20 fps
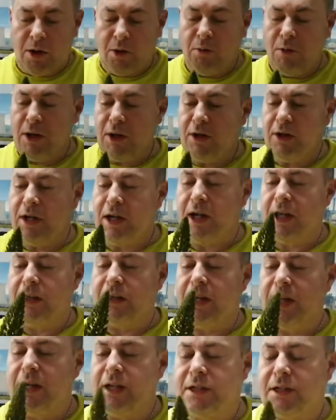When you get
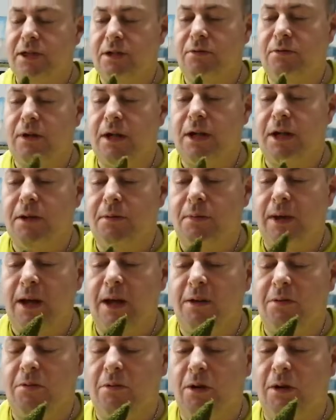these, they're only
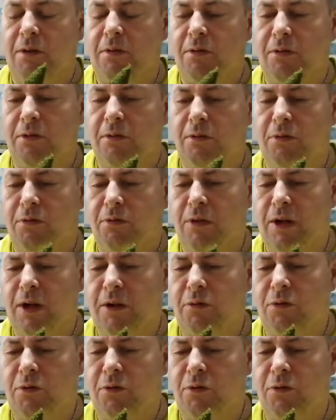about, what, 3 or